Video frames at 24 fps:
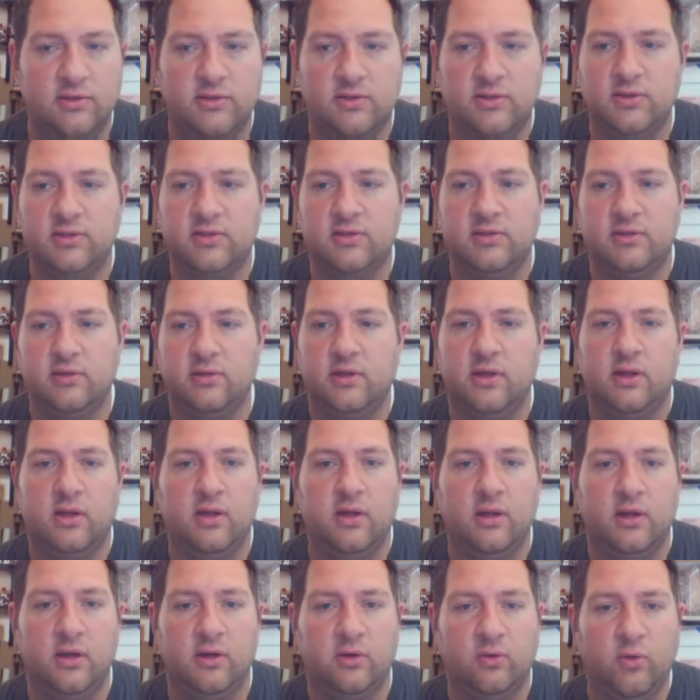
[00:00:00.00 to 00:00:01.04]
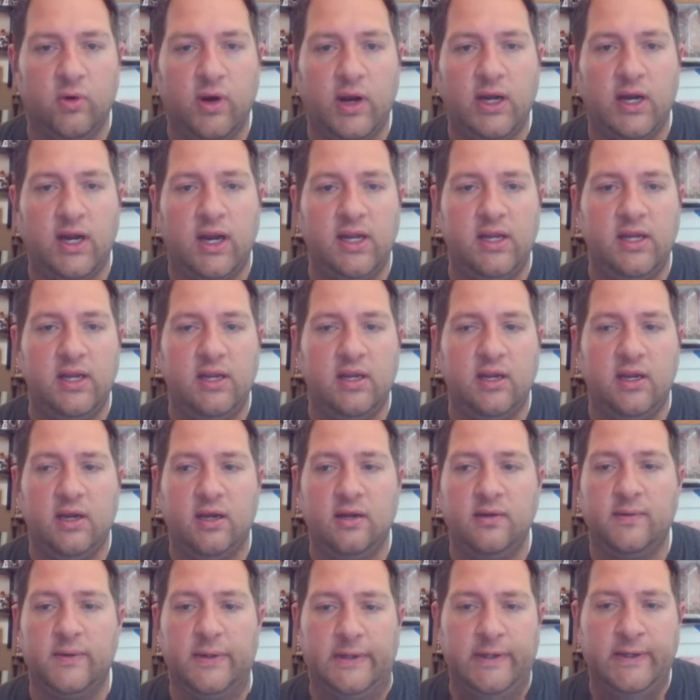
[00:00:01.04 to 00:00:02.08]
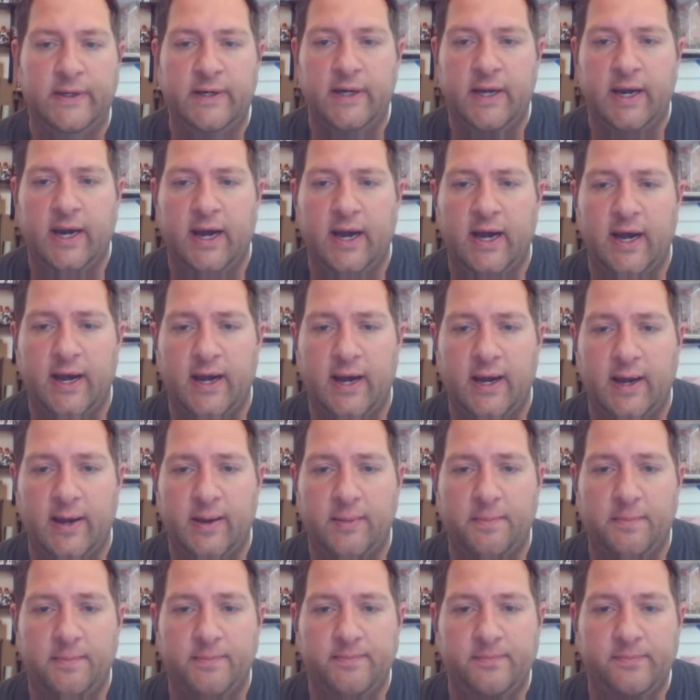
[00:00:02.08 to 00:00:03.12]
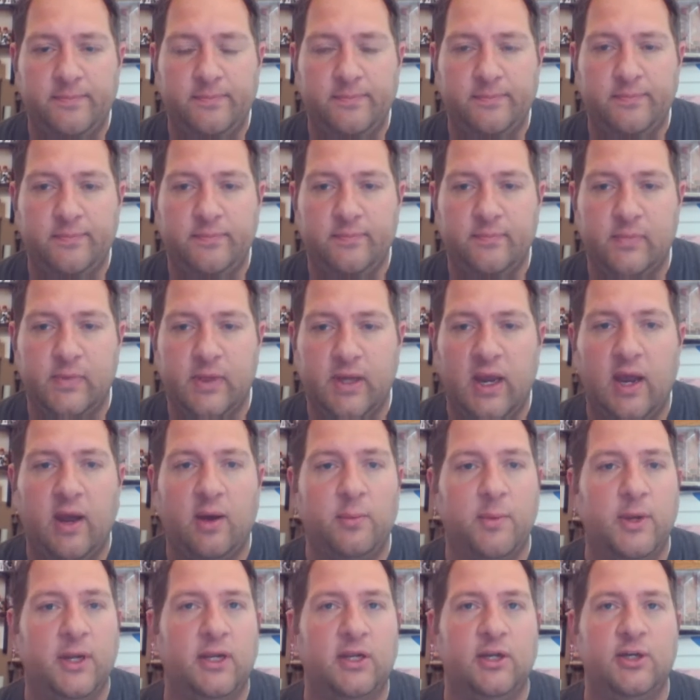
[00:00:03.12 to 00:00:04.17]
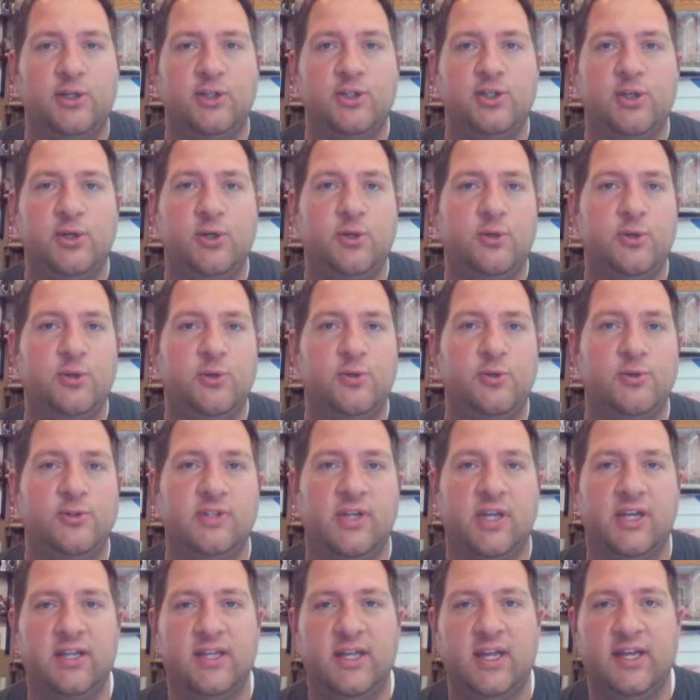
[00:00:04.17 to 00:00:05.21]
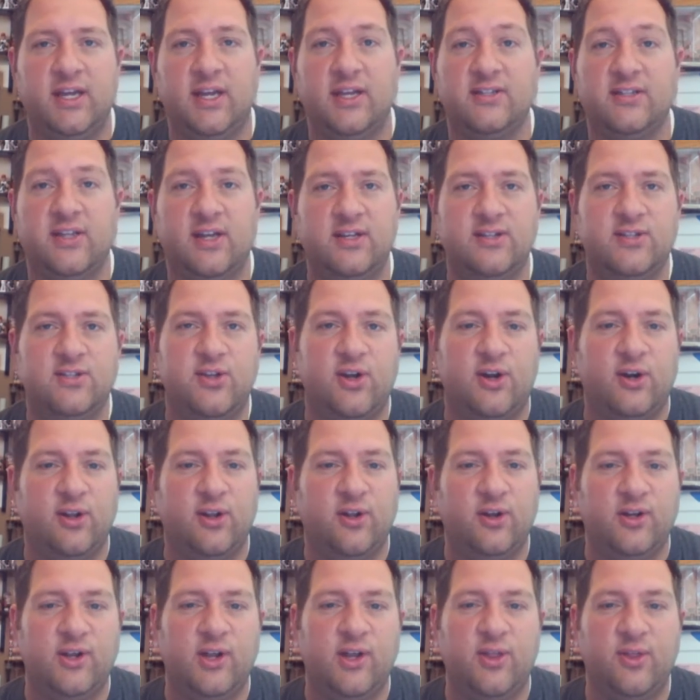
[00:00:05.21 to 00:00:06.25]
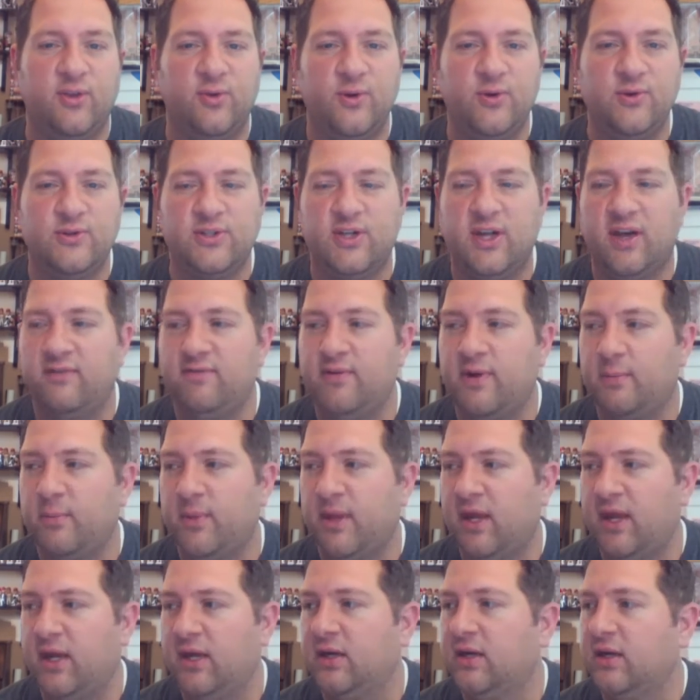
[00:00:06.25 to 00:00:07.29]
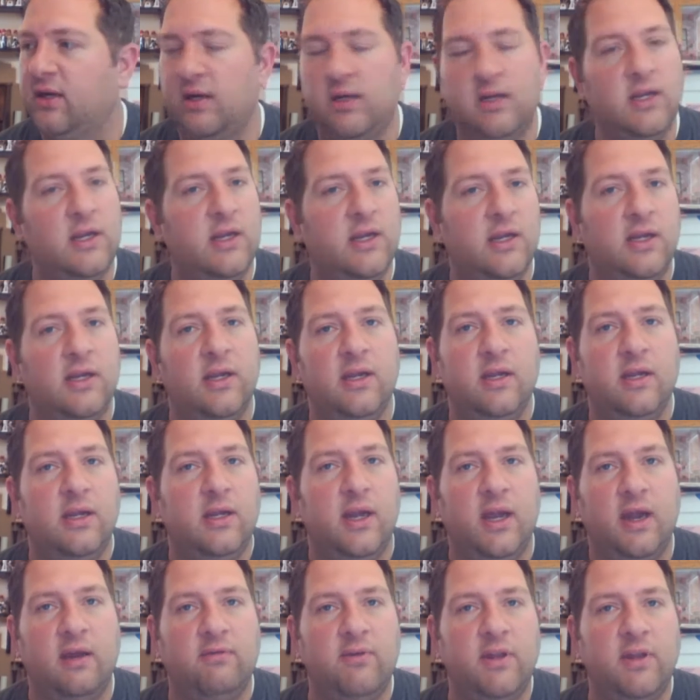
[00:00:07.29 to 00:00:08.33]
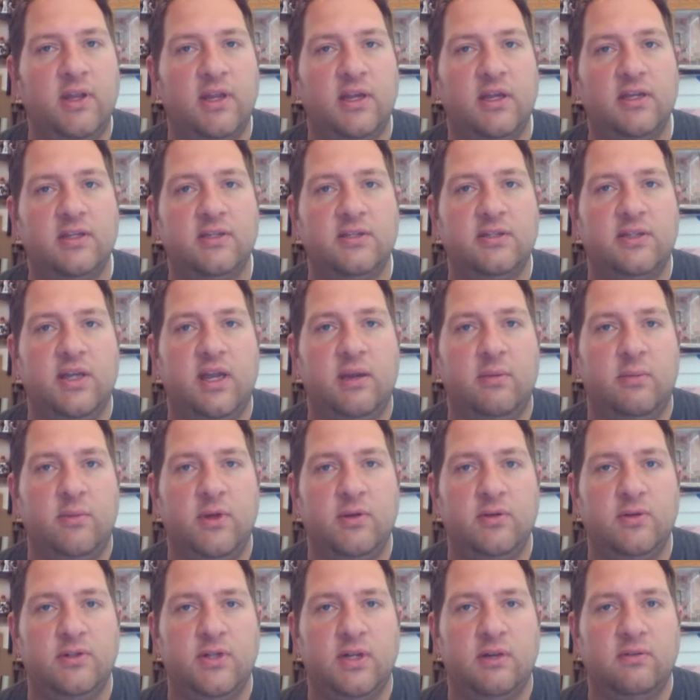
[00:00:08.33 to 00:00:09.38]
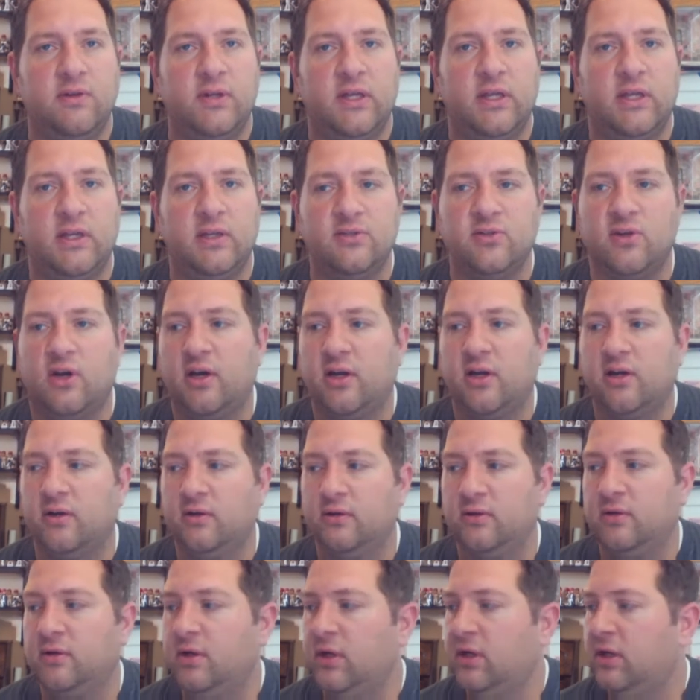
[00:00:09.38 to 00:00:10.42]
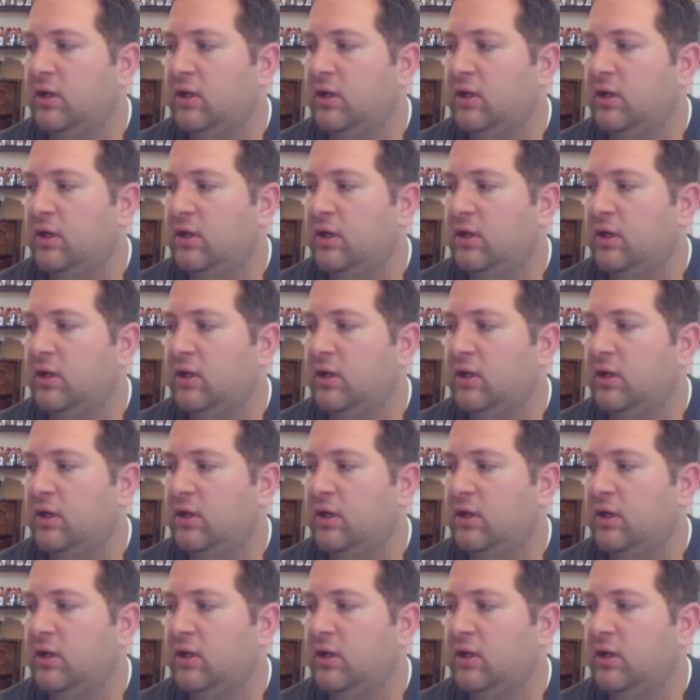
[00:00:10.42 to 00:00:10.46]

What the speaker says: just a great idea. How am I going to choose? And then as I start looking through stuff, I'm like, everything is game used, everything is autoed,